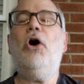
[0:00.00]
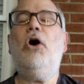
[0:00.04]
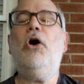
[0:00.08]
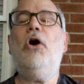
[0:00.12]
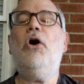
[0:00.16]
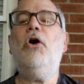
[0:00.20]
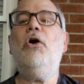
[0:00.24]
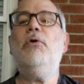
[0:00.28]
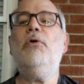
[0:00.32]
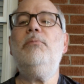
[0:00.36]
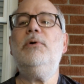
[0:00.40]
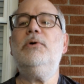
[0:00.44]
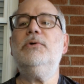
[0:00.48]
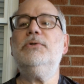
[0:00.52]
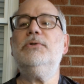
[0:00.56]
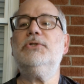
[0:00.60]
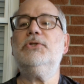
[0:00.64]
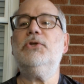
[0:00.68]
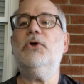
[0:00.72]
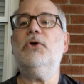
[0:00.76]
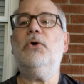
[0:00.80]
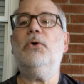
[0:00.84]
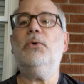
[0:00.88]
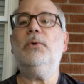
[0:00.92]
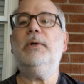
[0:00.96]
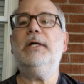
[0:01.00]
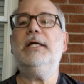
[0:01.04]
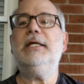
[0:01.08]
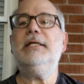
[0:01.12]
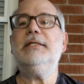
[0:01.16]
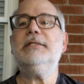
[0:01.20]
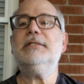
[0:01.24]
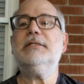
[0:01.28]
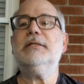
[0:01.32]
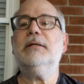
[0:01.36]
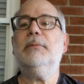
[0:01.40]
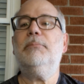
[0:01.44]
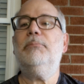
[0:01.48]
Almost
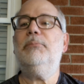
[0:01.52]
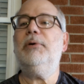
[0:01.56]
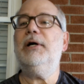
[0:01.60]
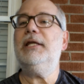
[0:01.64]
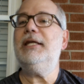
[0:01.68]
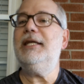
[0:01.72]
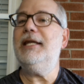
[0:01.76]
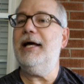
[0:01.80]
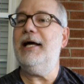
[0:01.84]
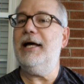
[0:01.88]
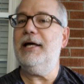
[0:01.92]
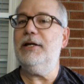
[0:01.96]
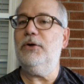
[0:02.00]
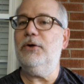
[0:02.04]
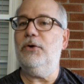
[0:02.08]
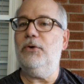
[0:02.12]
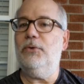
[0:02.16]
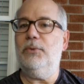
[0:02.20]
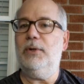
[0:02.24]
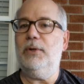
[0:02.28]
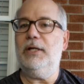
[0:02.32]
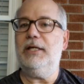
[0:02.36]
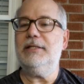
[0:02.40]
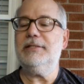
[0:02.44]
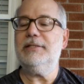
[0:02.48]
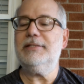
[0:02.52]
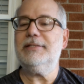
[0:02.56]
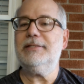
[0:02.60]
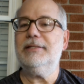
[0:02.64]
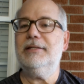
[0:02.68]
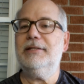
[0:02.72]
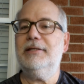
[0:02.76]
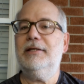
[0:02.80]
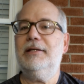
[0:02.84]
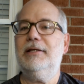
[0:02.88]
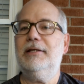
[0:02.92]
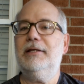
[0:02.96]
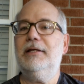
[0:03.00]
always, but not always.
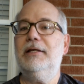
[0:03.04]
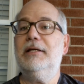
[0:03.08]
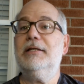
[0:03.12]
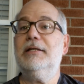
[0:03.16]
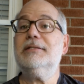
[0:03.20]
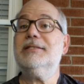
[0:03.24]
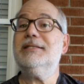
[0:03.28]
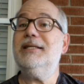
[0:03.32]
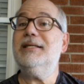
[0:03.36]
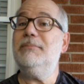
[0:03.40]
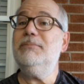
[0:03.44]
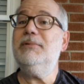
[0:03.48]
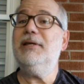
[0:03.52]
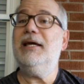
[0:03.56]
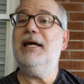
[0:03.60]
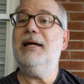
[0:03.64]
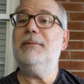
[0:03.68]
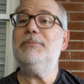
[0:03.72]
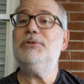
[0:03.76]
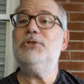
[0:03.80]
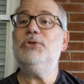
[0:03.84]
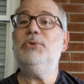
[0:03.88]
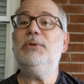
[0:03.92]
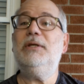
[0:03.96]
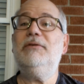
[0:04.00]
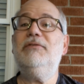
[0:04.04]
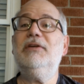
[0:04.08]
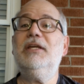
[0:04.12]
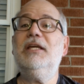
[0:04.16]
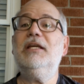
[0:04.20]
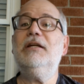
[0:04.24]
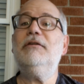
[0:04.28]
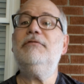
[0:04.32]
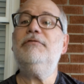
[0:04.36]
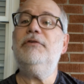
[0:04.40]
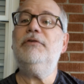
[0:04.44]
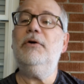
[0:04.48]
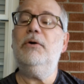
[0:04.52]
Sometimes you even get
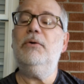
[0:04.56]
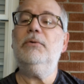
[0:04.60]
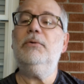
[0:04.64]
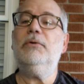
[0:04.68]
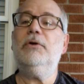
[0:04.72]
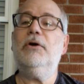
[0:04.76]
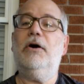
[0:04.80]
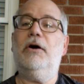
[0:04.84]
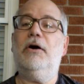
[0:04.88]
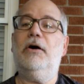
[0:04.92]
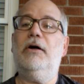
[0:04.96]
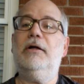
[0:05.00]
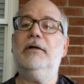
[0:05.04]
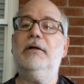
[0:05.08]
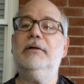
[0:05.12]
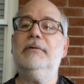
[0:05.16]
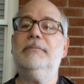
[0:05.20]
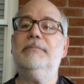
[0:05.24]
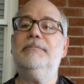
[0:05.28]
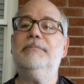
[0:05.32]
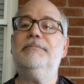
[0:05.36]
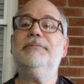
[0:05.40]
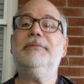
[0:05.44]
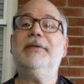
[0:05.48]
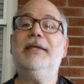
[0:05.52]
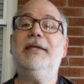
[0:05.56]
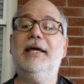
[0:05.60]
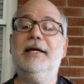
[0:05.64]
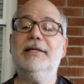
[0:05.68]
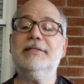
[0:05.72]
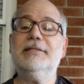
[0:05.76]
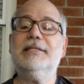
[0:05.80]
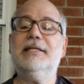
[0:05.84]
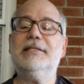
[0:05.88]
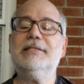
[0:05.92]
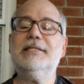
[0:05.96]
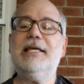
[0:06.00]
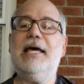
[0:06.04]
a phone call.
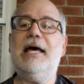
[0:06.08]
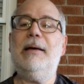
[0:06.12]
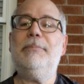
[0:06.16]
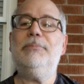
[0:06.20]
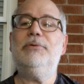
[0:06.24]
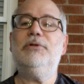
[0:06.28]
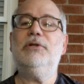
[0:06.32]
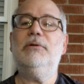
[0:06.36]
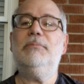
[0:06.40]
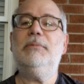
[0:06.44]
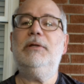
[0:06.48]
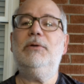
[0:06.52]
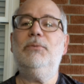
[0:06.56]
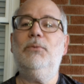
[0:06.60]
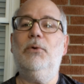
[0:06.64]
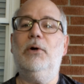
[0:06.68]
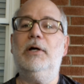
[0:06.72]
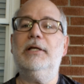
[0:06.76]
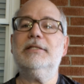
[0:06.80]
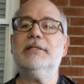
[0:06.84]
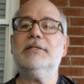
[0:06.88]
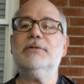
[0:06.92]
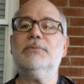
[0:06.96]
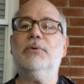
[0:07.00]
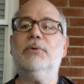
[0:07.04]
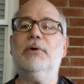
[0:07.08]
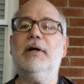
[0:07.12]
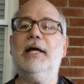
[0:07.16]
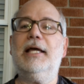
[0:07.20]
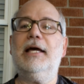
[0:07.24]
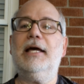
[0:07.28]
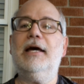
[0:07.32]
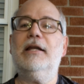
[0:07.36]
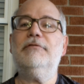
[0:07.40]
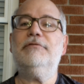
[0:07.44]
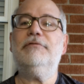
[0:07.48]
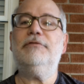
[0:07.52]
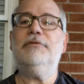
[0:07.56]
Yes, that's happened to me once, where I
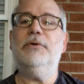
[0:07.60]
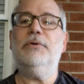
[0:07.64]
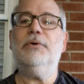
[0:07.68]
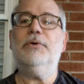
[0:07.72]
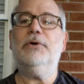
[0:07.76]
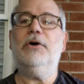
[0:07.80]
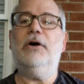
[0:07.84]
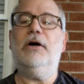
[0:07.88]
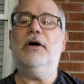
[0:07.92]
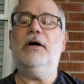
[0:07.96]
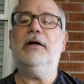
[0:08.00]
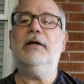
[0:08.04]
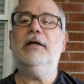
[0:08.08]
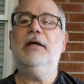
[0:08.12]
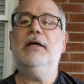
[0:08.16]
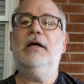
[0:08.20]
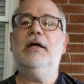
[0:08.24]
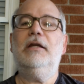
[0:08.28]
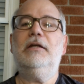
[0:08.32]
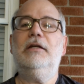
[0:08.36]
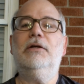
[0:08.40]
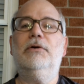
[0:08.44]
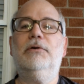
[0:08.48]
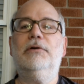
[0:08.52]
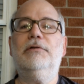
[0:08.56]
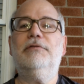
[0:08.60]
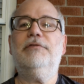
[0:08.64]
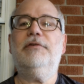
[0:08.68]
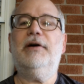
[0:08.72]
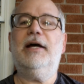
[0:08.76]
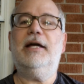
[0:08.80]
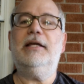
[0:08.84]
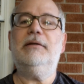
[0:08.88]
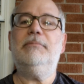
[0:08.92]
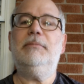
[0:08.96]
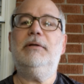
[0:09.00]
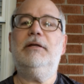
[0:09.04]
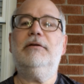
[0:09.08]
got a phone call
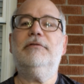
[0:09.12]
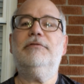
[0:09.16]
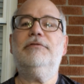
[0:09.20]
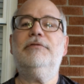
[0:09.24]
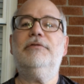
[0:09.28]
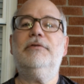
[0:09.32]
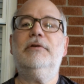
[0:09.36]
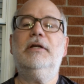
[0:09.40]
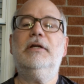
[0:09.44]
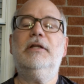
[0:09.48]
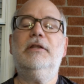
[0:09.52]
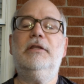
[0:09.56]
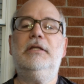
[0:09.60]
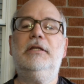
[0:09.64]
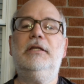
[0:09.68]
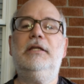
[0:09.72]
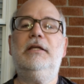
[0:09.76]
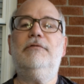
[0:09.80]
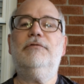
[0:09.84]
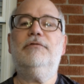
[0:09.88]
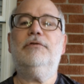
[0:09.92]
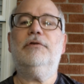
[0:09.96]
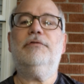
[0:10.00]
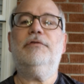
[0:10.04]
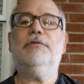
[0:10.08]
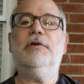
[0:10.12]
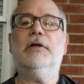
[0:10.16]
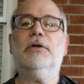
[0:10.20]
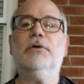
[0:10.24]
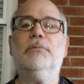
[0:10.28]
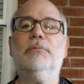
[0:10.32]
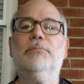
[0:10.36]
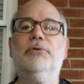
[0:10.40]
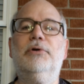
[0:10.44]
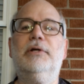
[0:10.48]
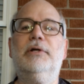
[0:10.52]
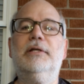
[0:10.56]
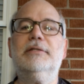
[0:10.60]
notifying me of the need for
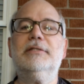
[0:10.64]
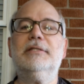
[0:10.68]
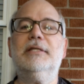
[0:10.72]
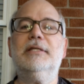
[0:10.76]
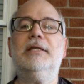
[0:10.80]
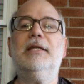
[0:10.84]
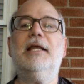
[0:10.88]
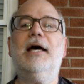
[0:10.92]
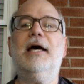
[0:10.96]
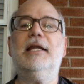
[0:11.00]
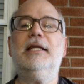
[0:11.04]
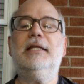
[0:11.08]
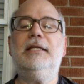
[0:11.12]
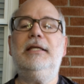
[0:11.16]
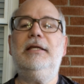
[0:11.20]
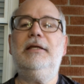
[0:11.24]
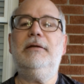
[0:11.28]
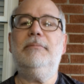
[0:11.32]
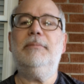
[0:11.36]
fingerprints and not an